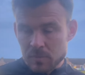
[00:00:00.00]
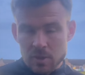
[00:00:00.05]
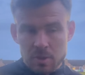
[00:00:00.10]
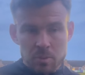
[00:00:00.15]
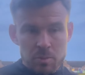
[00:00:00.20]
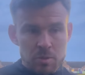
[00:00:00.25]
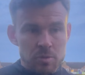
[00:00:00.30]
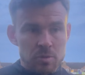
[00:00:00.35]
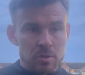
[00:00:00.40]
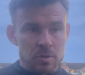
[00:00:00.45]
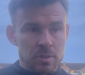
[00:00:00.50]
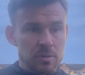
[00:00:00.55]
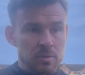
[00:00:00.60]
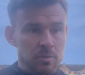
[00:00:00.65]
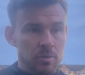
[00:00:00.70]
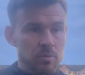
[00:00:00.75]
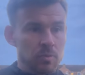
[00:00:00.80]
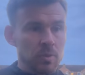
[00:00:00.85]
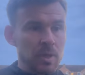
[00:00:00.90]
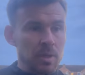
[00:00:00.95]
was
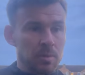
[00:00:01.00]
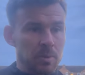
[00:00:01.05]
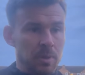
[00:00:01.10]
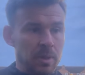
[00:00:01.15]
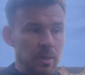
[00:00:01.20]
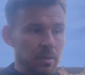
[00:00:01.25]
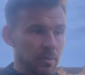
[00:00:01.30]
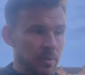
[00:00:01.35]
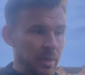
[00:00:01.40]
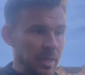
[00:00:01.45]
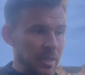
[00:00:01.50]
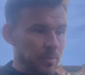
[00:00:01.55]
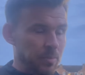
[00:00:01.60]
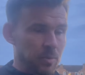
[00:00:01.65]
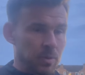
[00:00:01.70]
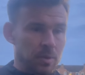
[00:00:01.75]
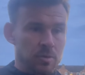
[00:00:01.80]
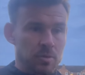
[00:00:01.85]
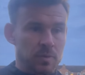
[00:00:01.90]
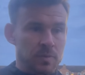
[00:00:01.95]
good run out, and
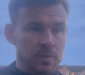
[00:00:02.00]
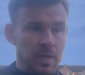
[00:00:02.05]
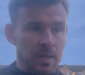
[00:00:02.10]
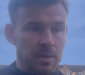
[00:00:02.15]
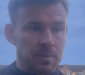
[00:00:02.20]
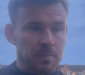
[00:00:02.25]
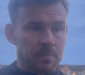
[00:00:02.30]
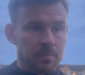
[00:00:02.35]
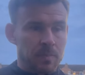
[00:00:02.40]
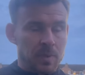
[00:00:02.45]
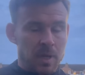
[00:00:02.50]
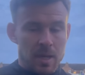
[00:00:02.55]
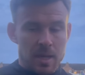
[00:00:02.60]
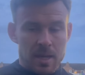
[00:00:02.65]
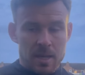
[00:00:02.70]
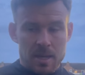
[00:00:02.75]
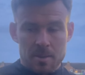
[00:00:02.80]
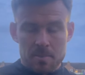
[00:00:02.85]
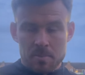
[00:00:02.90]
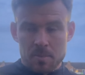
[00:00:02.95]
Gainsborough was a tough side.
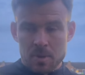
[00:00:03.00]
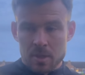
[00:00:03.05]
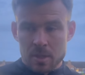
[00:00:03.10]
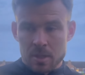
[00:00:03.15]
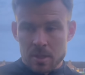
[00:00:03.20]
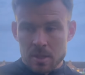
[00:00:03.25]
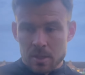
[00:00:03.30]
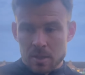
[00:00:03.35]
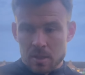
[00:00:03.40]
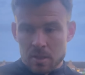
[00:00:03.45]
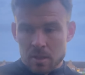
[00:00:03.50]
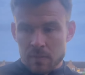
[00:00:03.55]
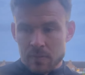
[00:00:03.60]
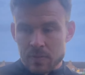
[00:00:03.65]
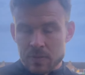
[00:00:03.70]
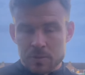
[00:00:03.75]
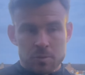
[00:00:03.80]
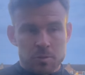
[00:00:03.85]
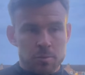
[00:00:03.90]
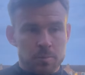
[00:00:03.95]

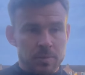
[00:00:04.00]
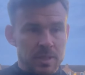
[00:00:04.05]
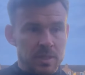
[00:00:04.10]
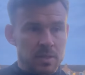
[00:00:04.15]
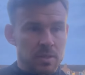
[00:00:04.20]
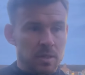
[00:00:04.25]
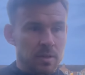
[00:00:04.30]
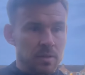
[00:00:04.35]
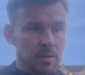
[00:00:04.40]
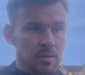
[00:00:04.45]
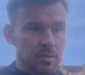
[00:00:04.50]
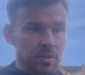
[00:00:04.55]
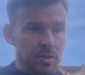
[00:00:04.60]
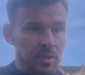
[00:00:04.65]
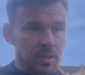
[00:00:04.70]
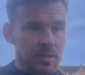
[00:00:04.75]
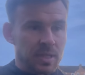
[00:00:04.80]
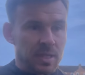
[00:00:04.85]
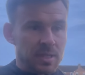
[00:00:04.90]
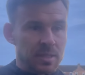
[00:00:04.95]
Obviously, we're going to get a lot of
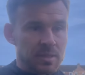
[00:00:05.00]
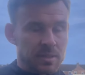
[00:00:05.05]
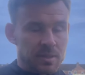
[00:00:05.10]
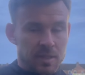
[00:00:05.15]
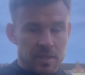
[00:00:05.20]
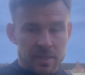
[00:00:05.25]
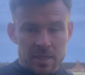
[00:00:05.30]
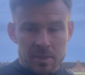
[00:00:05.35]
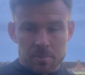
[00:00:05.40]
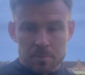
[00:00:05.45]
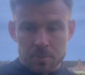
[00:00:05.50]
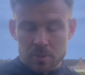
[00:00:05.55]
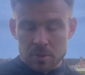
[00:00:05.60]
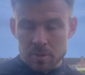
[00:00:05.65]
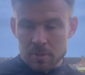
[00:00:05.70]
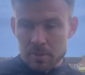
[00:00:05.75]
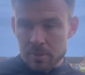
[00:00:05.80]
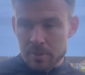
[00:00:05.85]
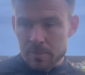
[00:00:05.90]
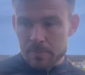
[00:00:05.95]
sterner tests in the league, but
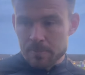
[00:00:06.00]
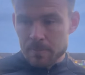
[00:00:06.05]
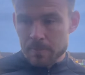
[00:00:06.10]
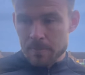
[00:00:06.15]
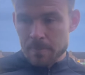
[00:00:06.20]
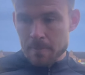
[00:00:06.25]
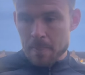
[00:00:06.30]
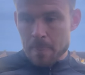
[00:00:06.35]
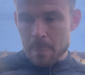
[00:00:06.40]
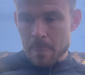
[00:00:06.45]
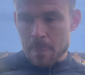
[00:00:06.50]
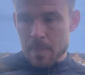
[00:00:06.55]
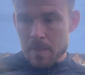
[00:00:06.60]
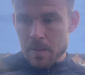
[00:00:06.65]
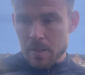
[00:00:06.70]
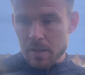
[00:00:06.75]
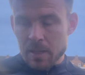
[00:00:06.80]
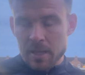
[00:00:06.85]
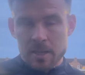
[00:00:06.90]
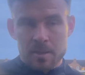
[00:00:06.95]

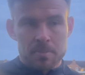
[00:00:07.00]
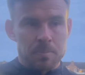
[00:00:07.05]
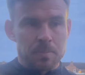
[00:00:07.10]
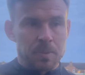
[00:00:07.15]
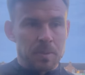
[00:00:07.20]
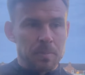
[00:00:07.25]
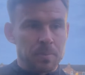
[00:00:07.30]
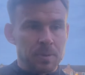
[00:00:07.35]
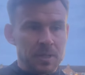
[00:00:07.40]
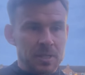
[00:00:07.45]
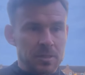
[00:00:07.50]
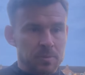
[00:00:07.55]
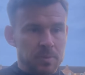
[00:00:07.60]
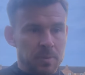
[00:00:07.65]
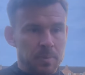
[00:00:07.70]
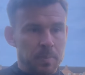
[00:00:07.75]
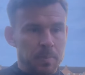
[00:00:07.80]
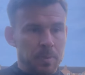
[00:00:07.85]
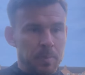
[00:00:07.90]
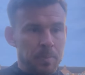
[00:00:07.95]
yeah, I'm pleased with
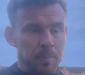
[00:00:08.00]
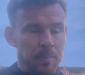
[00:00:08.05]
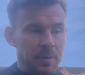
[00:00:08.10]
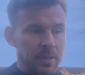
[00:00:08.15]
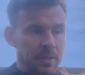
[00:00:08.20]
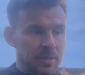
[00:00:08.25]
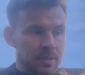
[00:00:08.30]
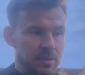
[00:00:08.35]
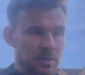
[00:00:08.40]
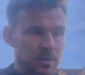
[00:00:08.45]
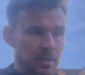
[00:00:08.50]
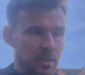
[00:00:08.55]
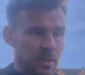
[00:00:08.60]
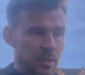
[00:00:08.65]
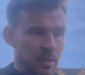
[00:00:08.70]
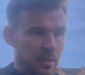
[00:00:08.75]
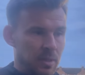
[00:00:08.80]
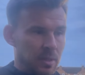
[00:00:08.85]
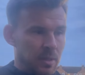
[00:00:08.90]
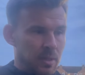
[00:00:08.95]
the players'
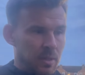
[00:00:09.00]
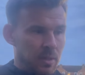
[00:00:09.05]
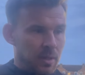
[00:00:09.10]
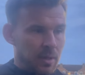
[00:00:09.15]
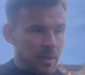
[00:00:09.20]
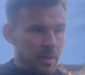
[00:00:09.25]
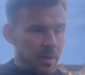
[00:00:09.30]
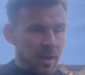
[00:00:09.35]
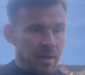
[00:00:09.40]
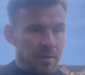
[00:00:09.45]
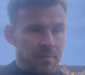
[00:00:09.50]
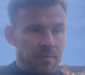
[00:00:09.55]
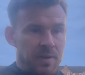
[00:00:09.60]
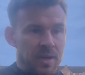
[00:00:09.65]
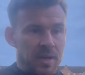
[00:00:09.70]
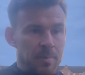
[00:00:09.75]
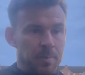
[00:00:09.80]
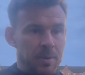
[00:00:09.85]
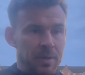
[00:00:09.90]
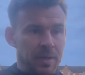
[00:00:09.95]
effort and
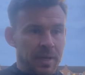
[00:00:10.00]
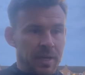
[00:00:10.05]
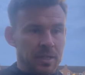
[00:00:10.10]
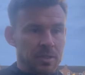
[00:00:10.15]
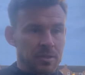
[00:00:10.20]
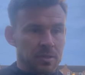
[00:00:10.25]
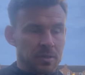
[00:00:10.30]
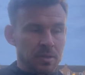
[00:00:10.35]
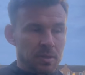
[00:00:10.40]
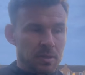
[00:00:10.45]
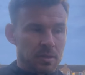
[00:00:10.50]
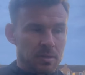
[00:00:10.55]
application.